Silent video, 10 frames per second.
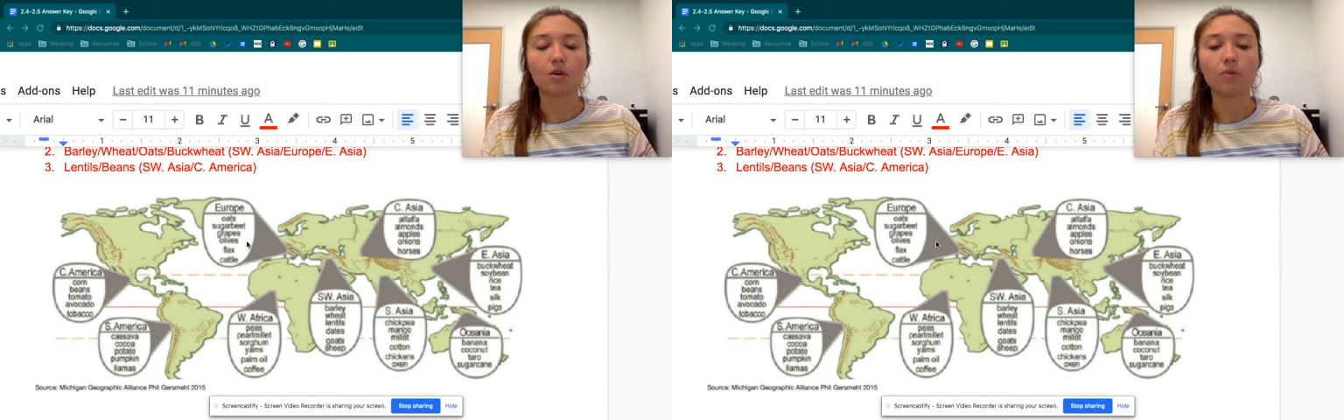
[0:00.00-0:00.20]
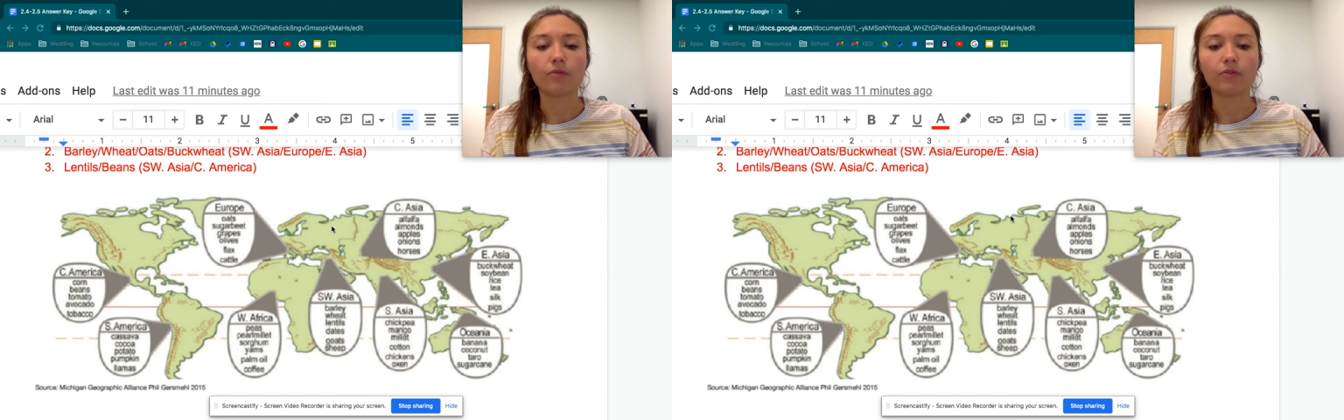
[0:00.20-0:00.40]

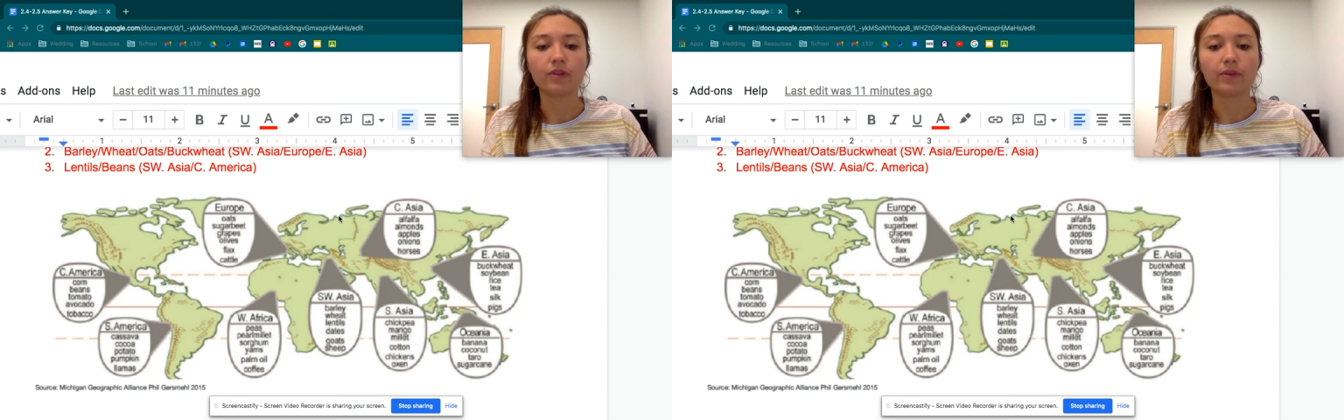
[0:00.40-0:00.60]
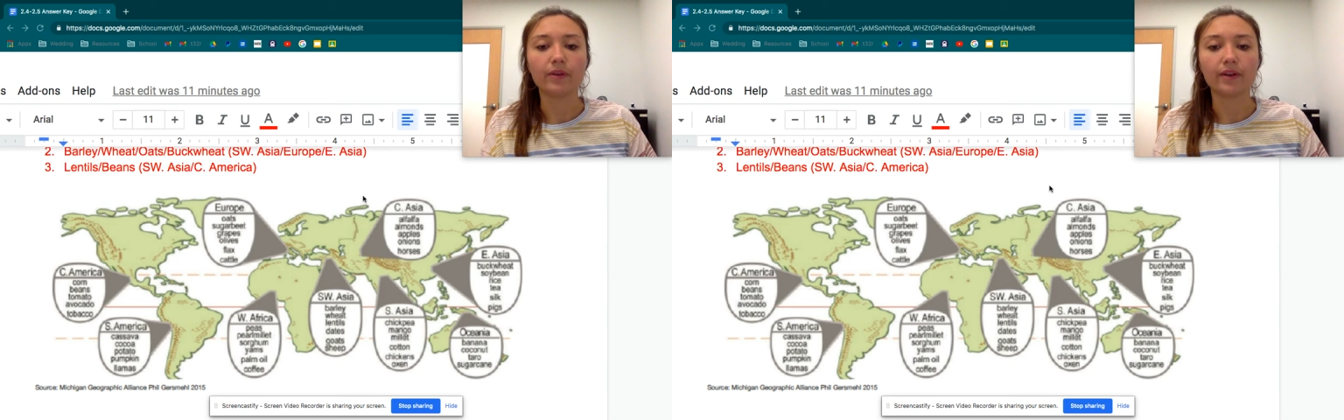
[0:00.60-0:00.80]

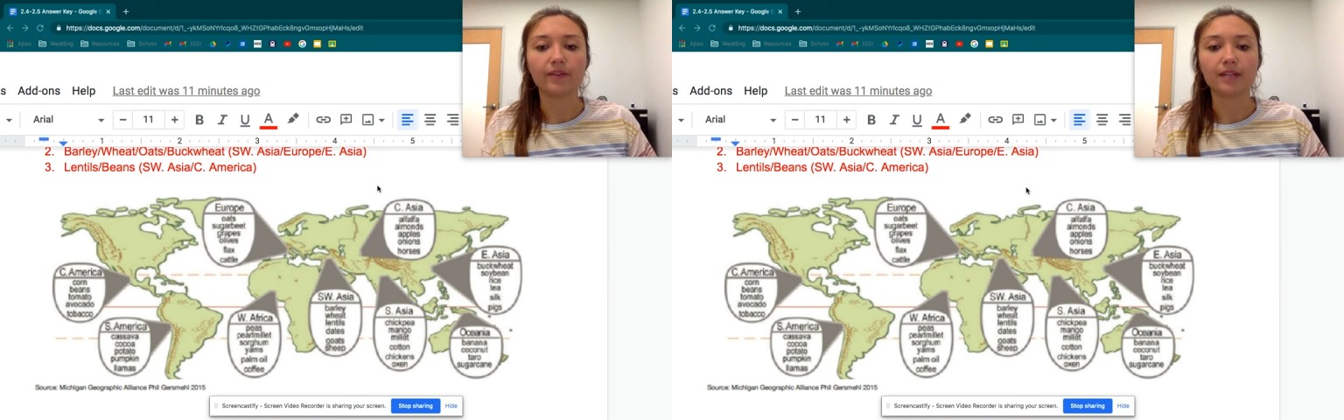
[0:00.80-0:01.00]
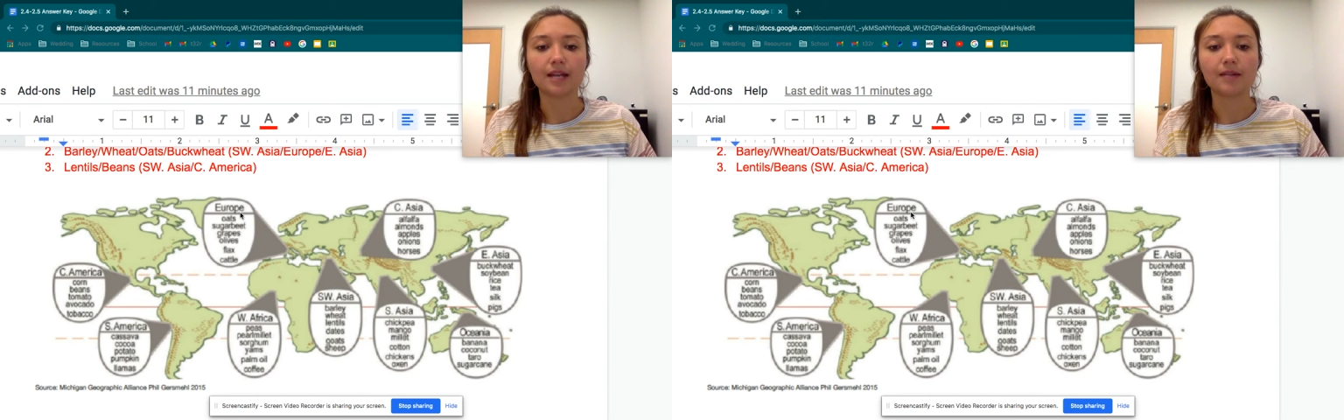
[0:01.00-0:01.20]
Hopefully we'll
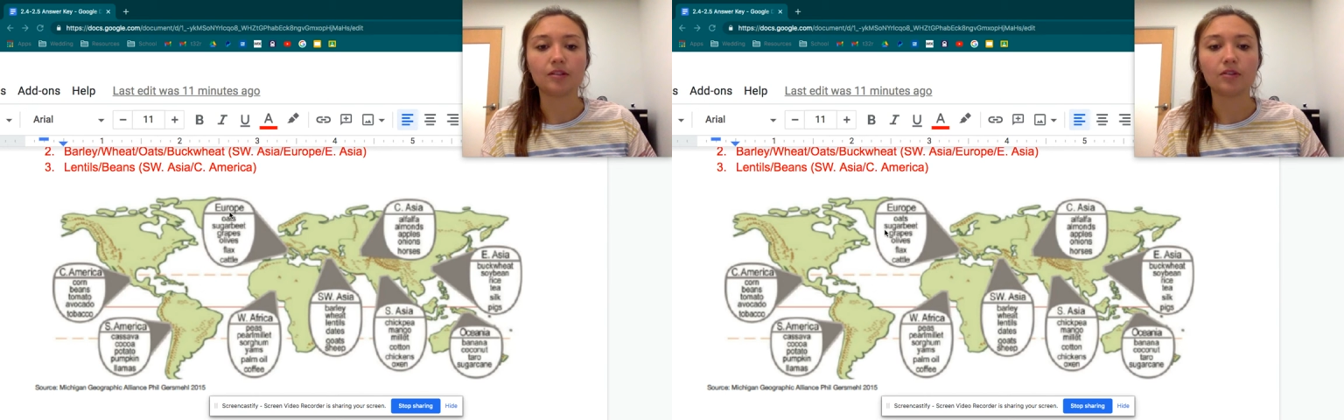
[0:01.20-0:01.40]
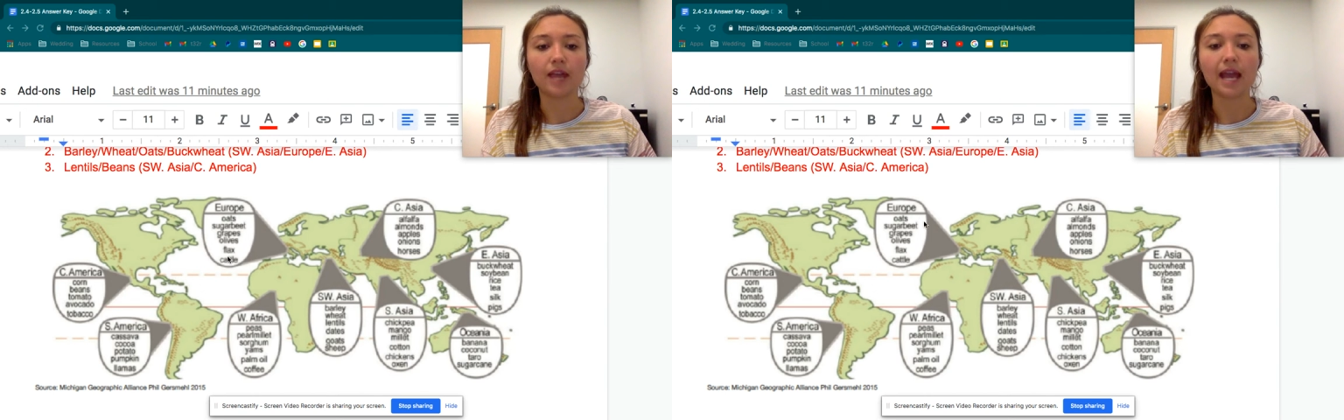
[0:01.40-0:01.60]
have time
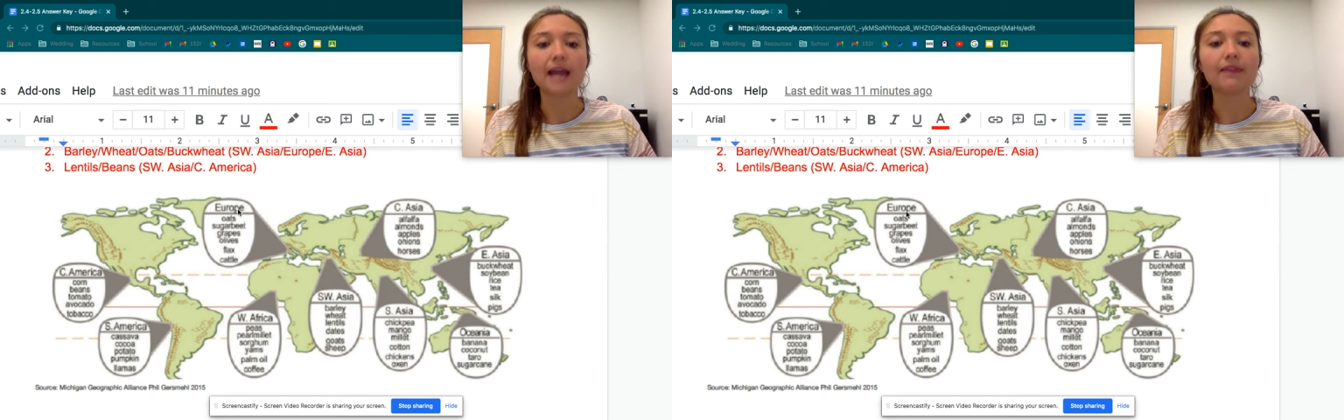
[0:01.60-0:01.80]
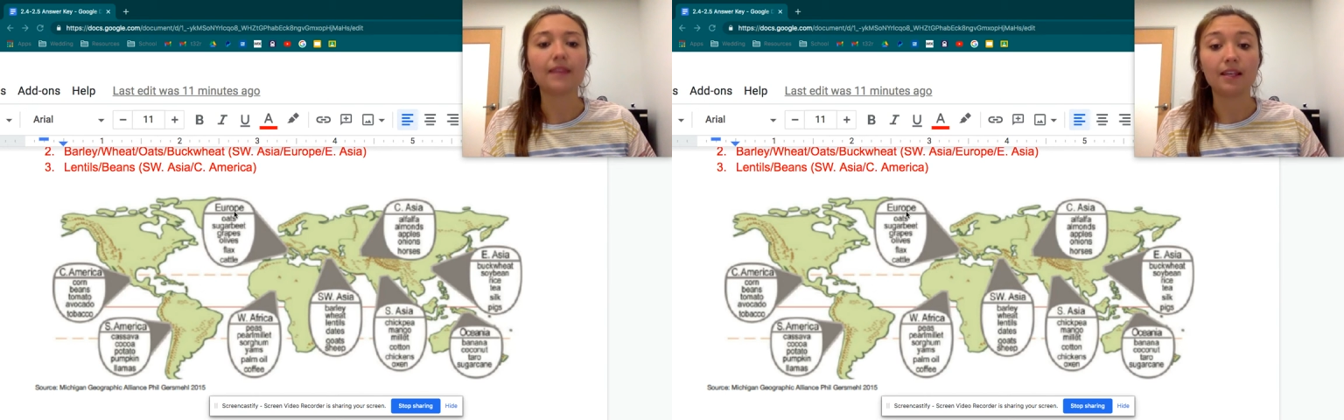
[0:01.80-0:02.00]
to
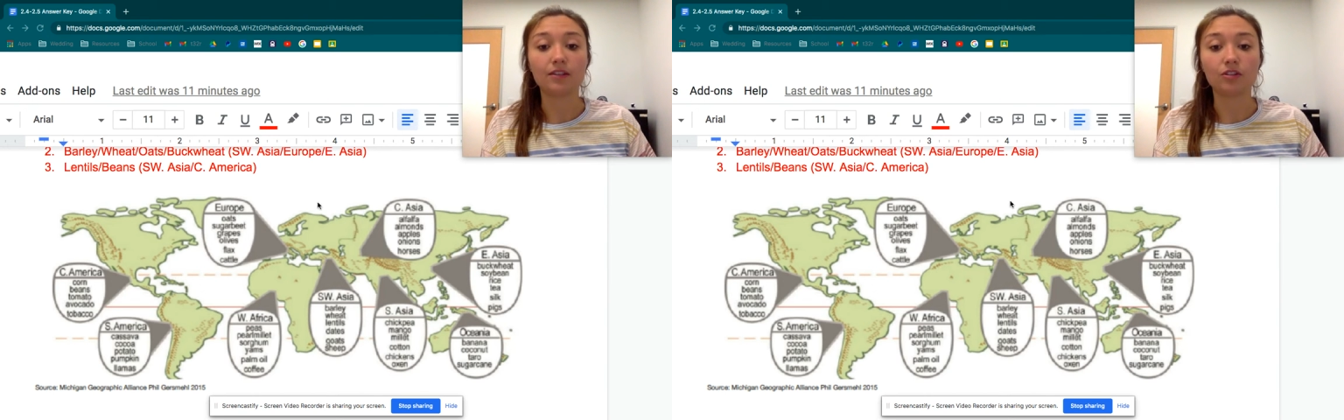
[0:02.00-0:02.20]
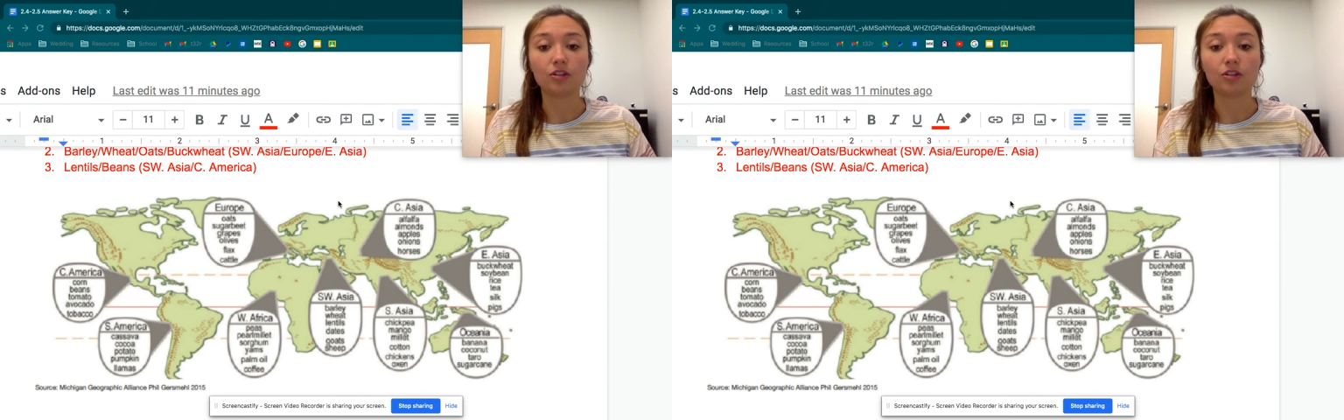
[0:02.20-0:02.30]
add these